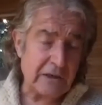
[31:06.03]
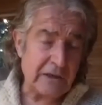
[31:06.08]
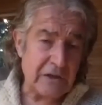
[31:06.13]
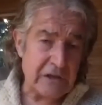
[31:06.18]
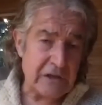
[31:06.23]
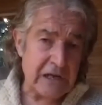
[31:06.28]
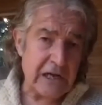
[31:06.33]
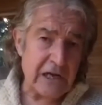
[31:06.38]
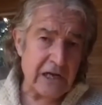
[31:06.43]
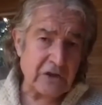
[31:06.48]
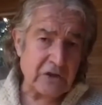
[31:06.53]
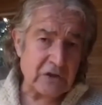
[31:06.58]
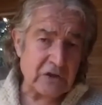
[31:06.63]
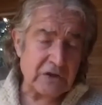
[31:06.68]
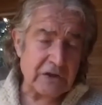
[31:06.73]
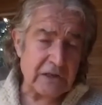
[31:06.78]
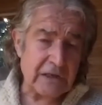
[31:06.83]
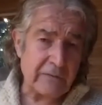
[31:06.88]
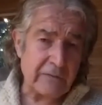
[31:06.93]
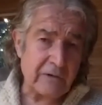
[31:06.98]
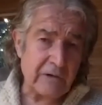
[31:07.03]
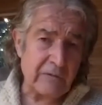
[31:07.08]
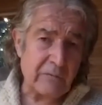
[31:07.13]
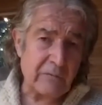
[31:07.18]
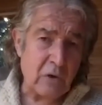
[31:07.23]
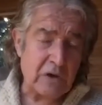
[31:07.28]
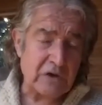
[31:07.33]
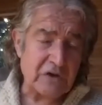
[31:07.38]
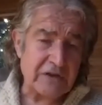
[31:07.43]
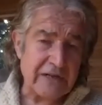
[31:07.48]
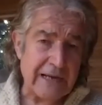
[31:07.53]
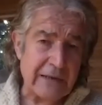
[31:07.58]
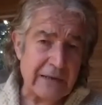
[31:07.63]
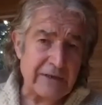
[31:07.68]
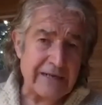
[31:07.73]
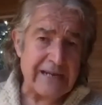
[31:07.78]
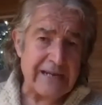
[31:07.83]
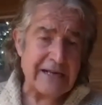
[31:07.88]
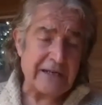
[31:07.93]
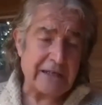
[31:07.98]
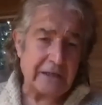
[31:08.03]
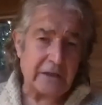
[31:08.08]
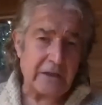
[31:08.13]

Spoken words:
and the urgency of what's now needed.